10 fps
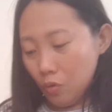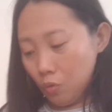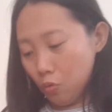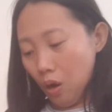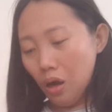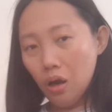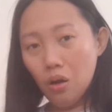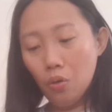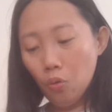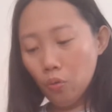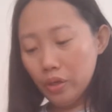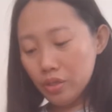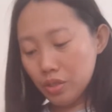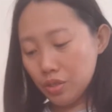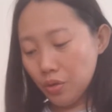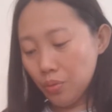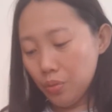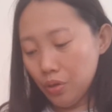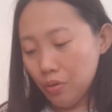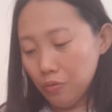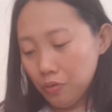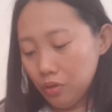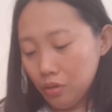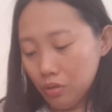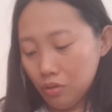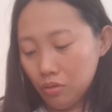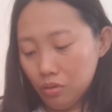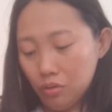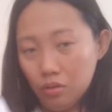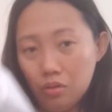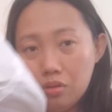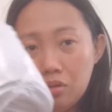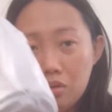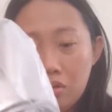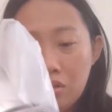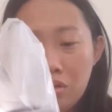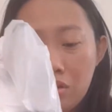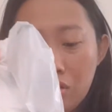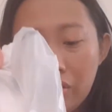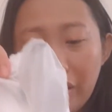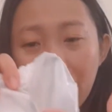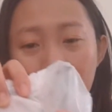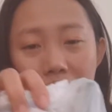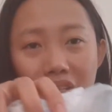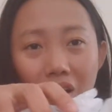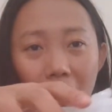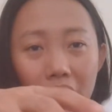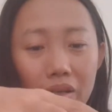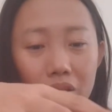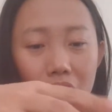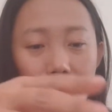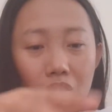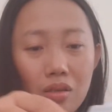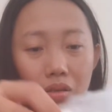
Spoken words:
Wow, it's so beautiful. Look at this, guys.